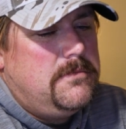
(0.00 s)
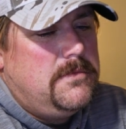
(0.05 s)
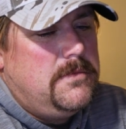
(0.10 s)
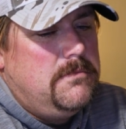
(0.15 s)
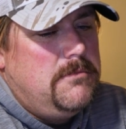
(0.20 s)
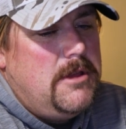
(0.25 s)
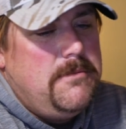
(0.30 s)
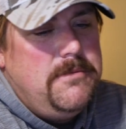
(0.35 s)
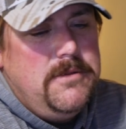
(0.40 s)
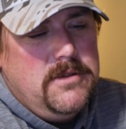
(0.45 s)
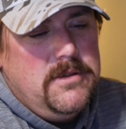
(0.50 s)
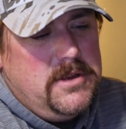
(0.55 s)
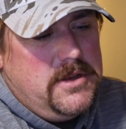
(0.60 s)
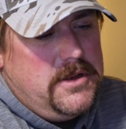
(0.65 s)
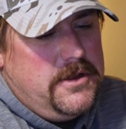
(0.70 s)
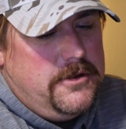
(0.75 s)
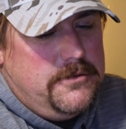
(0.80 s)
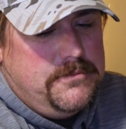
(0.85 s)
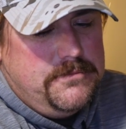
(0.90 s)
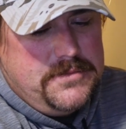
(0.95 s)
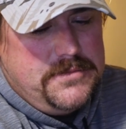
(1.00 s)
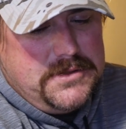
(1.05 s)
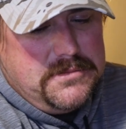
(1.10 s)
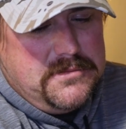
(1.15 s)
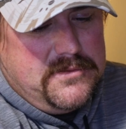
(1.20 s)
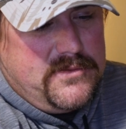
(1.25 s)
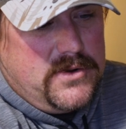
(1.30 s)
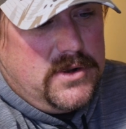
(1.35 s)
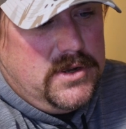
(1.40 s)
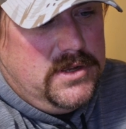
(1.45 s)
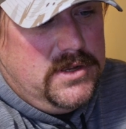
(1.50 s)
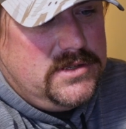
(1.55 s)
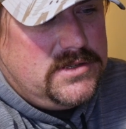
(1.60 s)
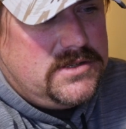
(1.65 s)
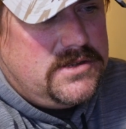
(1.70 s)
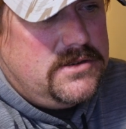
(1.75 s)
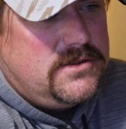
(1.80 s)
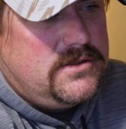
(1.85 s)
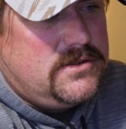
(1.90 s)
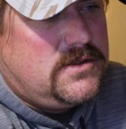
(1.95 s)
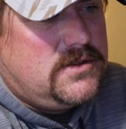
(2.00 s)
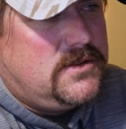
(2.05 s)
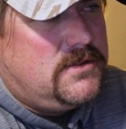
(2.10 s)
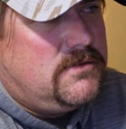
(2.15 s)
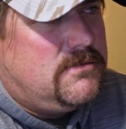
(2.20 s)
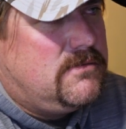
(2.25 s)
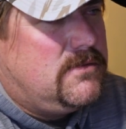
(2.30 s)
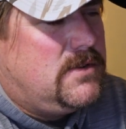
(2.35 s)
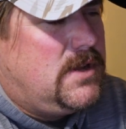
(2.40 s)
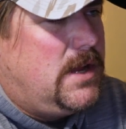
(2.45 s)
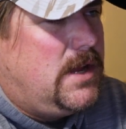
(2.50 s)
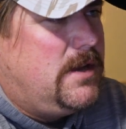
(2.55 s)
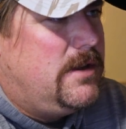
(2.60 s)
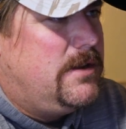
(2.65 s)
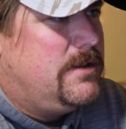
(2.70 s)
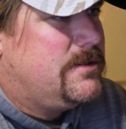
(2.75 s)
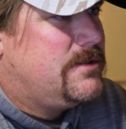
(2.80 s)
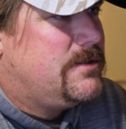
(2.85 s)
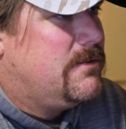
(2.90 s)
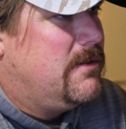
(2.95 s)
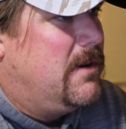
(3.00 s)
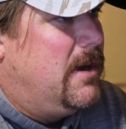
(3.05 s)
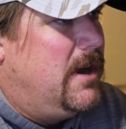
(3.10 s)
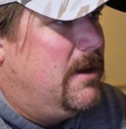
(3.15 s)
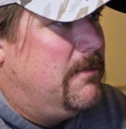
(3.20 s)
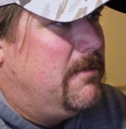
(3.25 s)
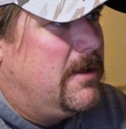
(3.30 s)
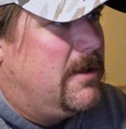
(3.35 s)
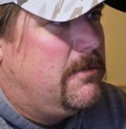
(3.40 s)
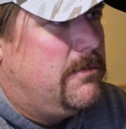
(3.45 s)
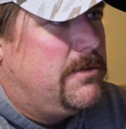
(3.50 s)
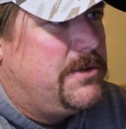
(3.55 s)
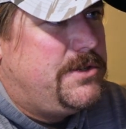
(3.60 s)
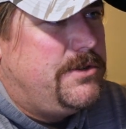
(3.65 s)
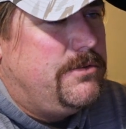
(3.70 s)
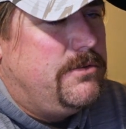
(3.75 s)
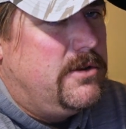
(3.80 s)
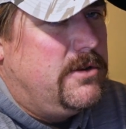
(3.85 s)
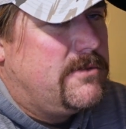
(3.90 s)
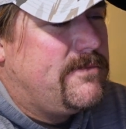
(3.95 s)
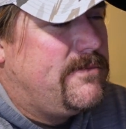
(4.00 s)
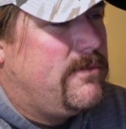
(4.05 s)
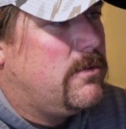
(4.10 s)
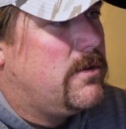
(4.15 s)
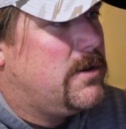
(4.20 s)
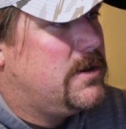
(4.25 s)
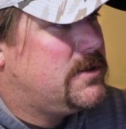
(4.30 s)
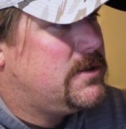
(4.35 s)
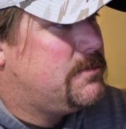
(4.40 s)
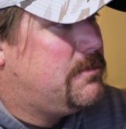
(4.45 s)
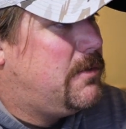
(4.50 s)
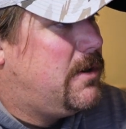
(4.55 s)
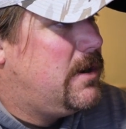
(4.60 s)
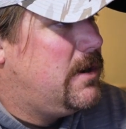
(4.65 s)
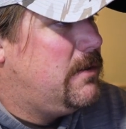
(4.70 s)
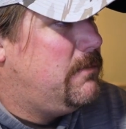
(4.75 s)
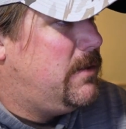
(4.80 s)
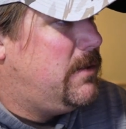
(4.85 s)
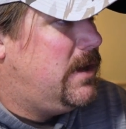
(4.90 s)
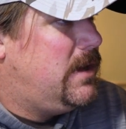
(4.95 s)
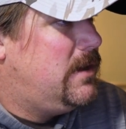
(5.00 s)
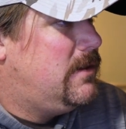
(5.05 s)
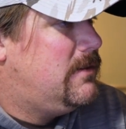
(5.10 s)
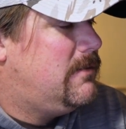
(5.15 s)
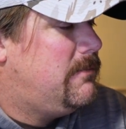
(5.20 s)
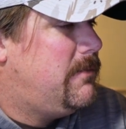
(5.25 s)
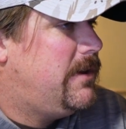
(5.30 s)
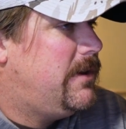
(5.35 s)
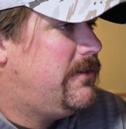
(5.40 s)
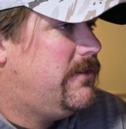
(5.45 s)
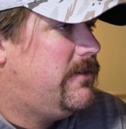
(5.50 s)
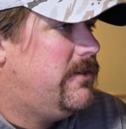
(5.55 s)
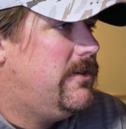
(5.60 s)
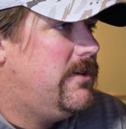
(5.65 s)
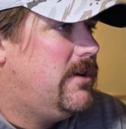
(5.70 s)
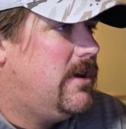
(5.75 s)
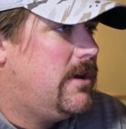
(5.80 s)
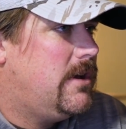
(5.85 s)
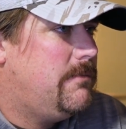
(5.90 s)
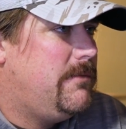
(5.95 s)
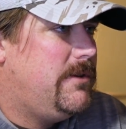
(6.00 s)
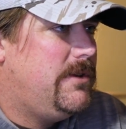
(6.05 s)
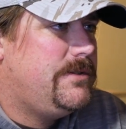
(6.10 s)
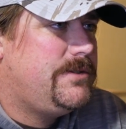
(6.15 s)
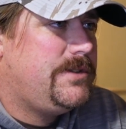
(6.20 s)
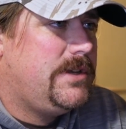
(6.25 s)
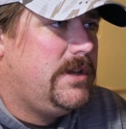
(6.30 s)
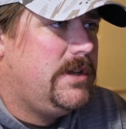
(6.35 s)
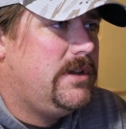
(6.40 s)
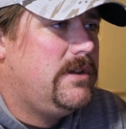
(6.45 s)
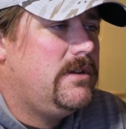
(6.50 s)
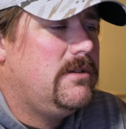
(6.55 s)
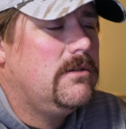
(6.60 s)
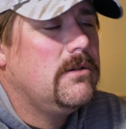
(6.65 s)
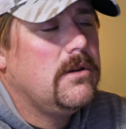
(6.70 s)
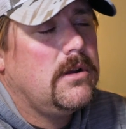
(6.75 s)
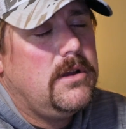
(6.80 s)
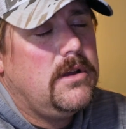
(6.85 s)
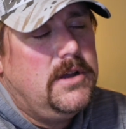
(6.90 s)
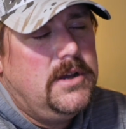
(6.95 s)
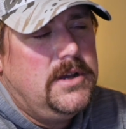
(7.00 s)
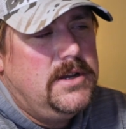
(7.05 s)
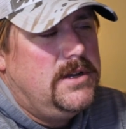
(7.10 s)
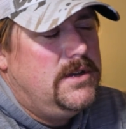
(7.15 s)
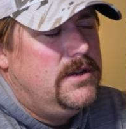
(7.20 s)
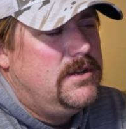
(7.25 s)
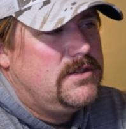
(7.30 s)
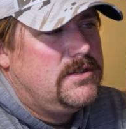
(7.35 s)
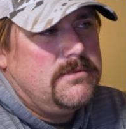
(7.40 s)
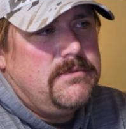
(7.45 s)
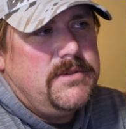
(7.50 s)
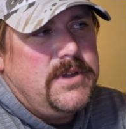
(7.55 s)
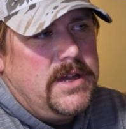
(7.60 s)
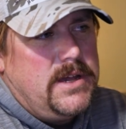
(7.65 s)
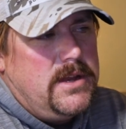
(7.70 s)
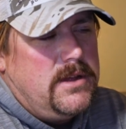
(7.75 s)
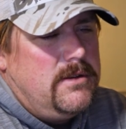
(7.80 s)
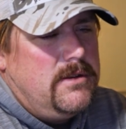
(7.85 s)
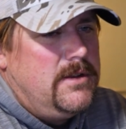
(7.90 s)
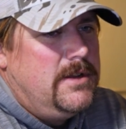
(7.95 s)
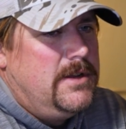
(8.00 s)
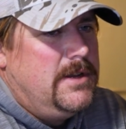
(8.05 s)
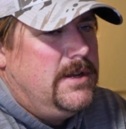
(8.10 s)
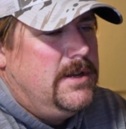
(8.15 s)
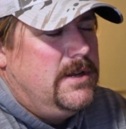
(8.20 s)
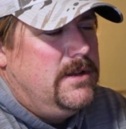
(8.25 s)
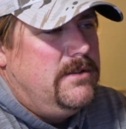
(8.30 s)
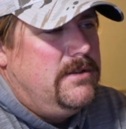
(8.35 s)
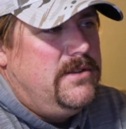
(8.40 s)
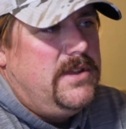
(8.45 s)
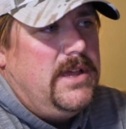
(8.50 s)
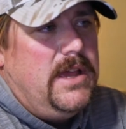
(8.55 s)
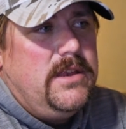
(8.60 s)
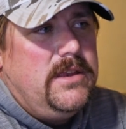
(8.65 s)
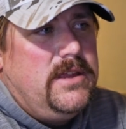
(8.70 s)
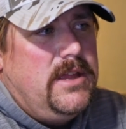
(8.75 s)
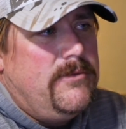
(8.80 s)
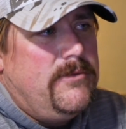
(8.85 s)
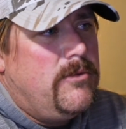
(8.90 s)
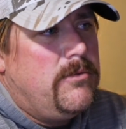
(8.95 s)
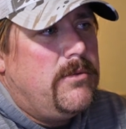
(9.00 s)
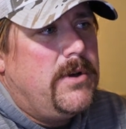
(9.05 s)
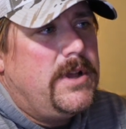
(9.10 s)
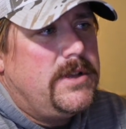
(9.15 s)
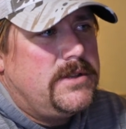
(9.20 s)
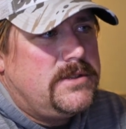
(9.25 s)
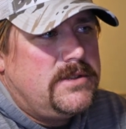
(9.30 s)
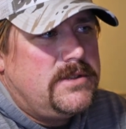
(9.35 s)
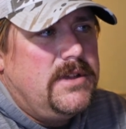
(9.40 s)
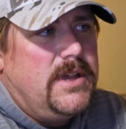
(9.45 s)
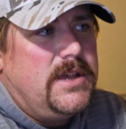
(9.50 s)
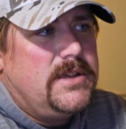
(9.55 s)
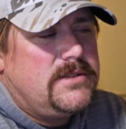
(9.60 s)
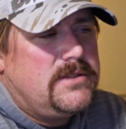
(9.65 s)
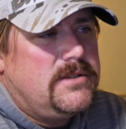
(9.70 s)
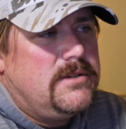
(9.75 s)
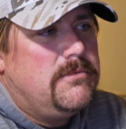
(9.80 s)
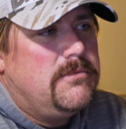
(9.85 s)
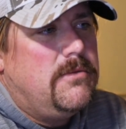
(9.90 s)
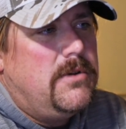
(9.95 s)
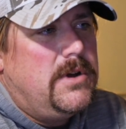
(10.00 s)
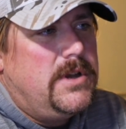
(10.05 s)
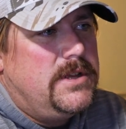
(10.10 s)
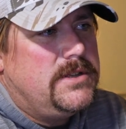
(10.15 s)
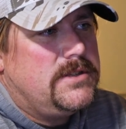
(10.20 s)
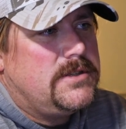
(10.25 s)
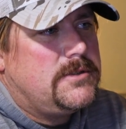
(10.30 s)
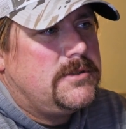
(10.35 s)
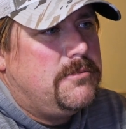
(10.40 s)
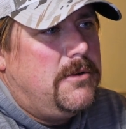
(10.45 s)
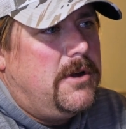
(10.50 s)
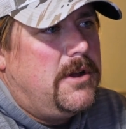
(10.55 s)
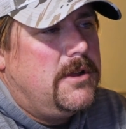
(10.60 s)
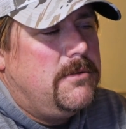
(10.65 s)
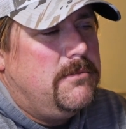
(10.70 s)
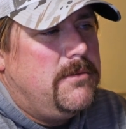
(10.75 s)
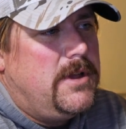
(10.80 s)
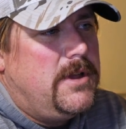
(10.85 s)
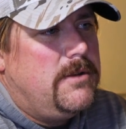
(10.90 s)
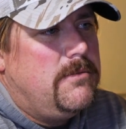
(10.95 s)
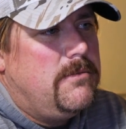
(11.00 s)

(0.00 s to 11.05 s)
Maybe you can help some of our listeners and kind of describe like what you look for on a spawning bed to make sure you're not abusing it, or some kind of dead giveaways as to what is a spawning bed